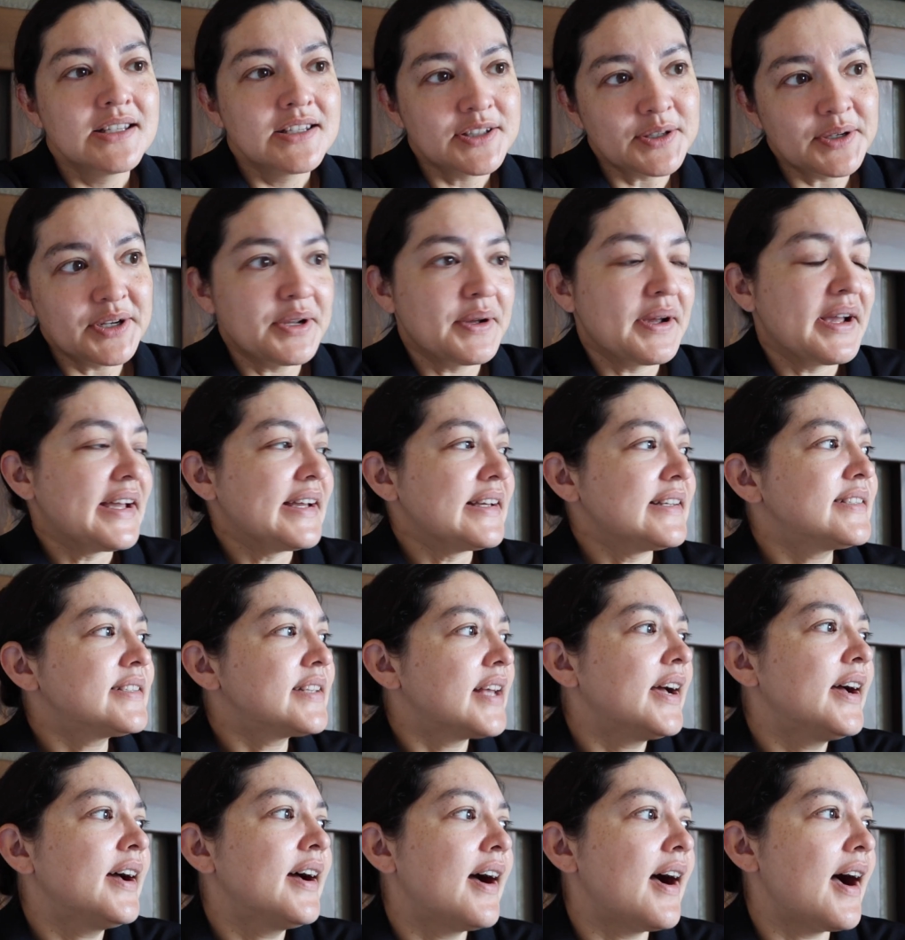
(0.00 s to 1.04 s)
So anyways,
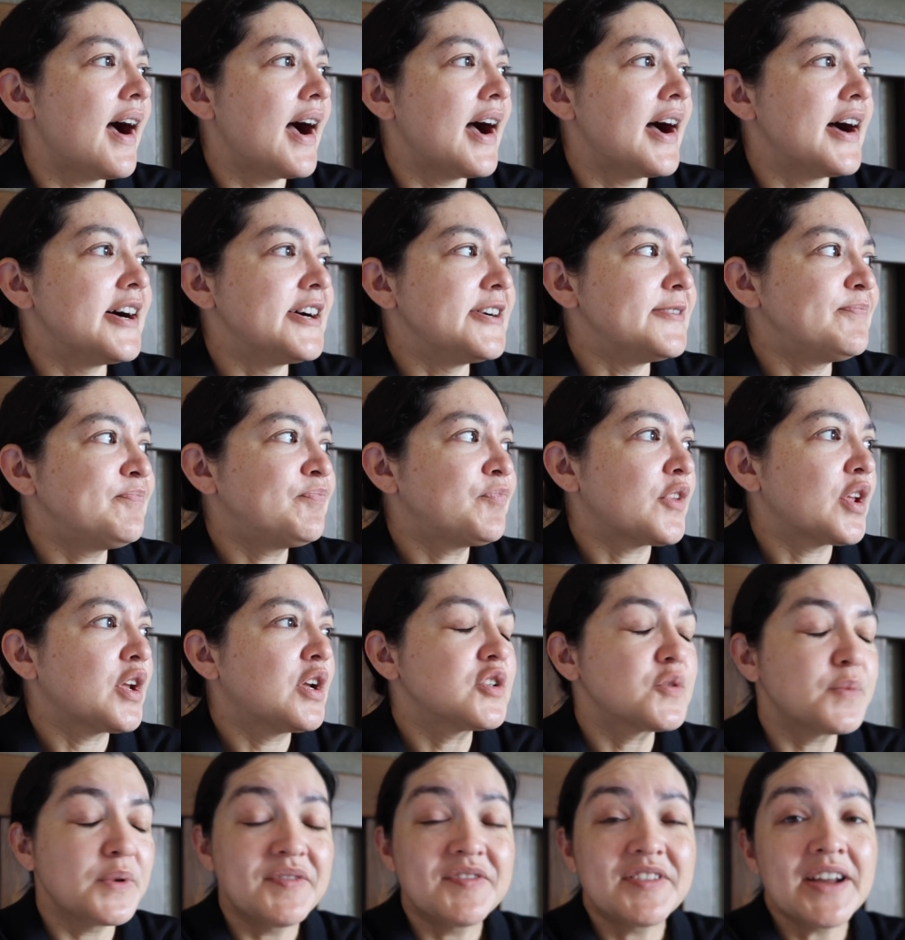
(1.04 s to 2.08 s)

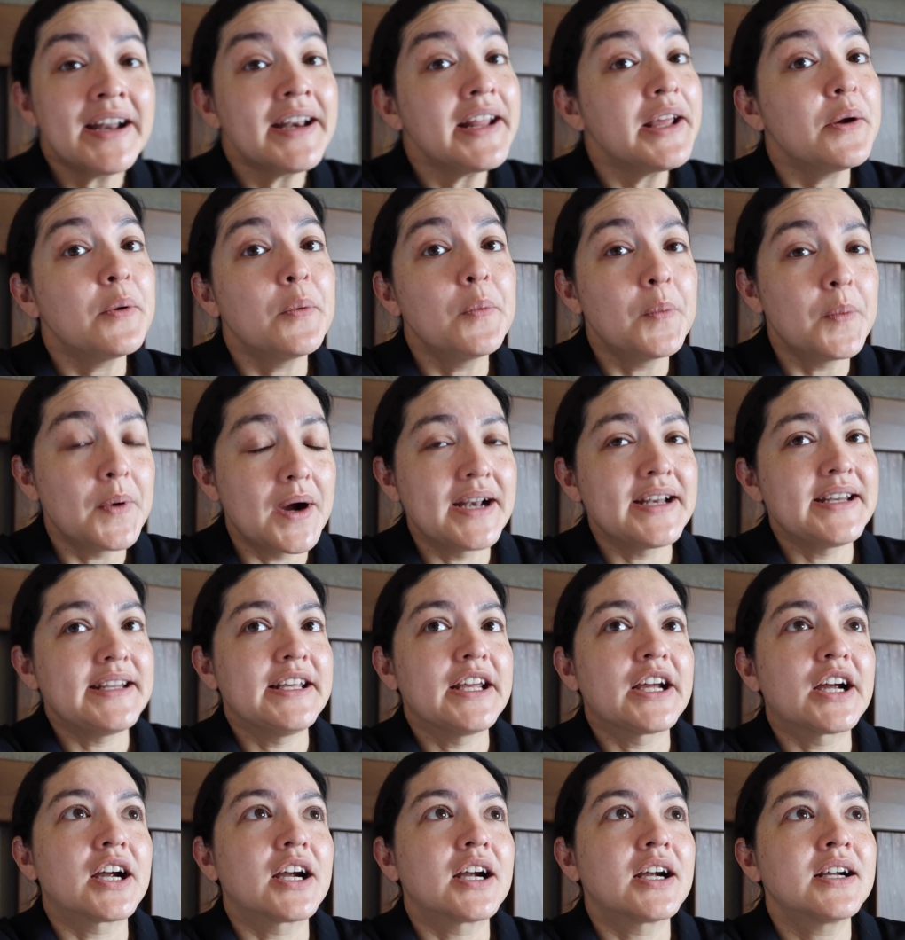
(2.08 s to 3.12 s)
because we've done it one
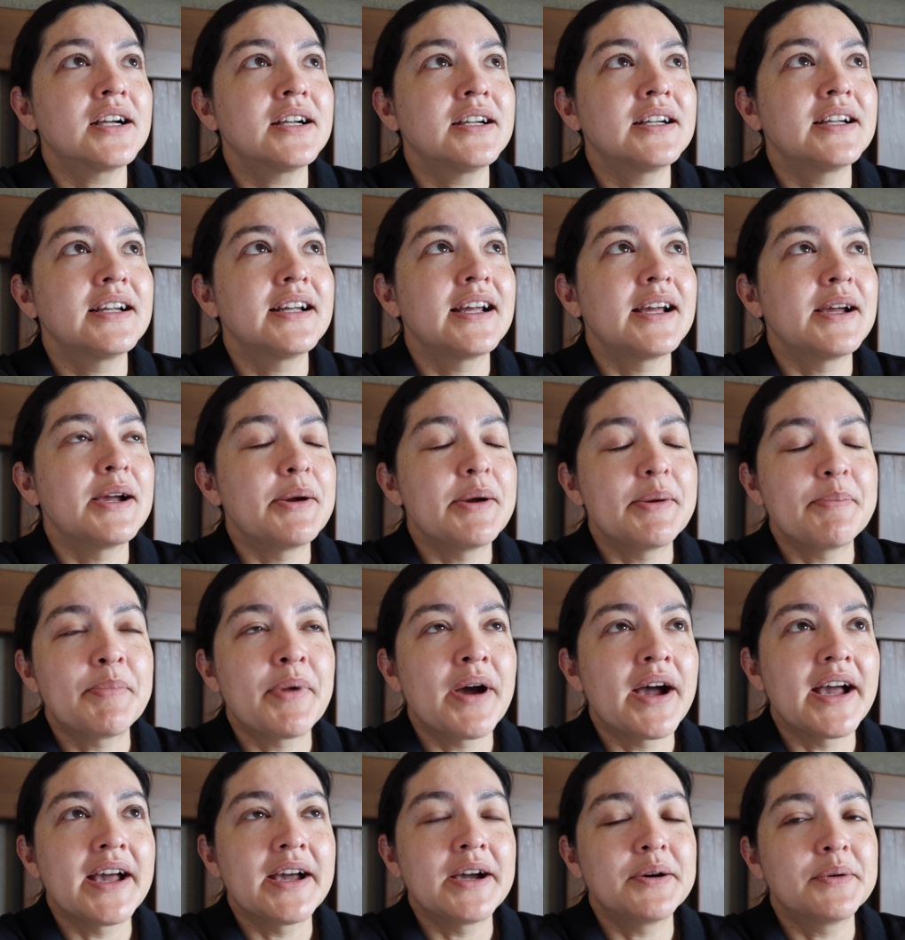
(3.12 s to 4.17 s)
year,
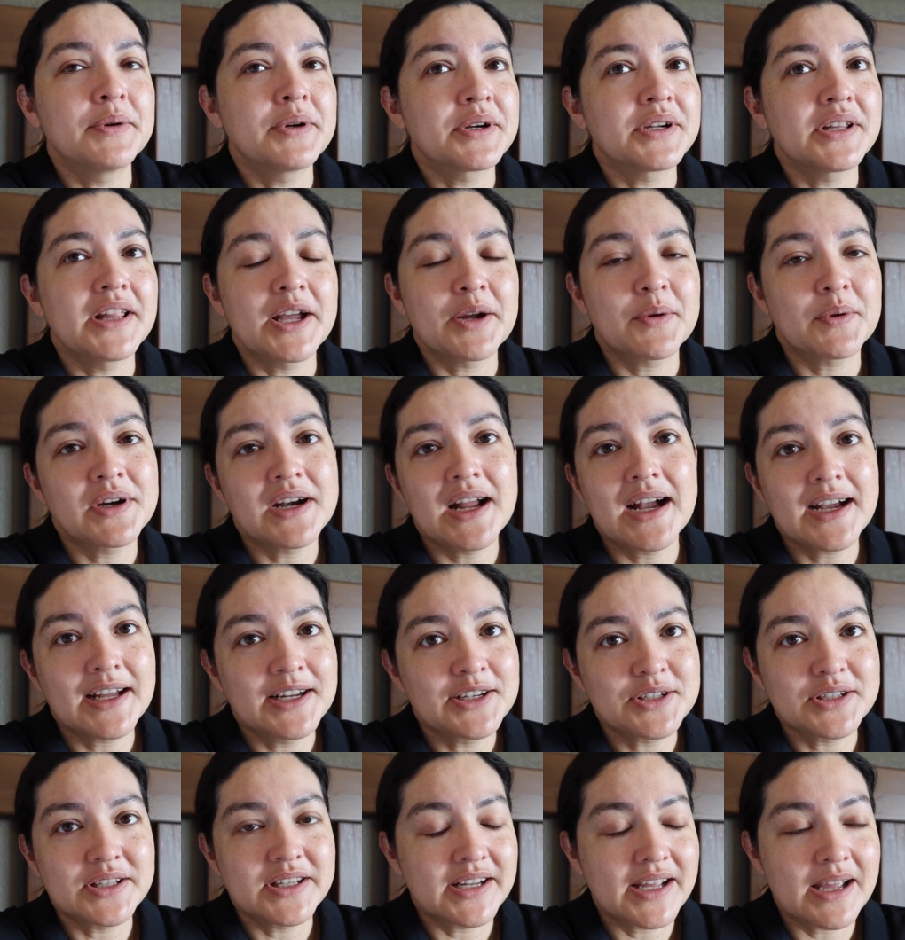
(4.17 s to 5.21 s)
but we were like, we're not
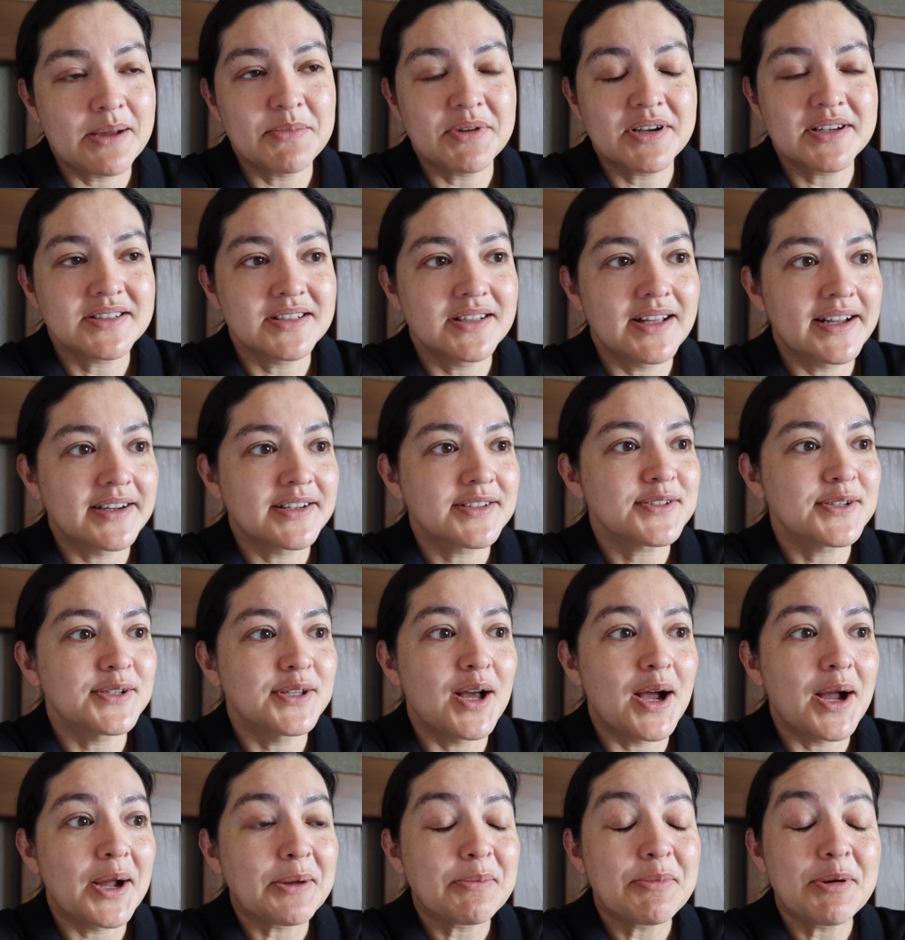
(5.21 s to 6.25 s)
going to do that again because the line is so
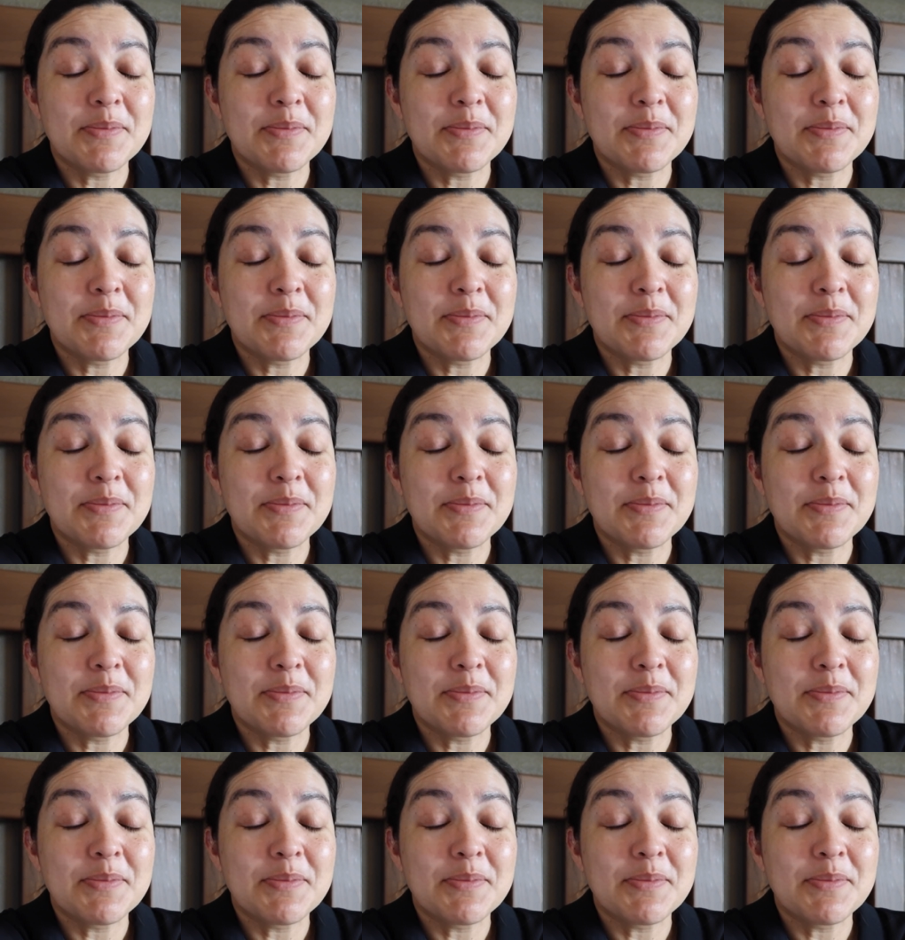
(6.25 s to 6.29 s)
long.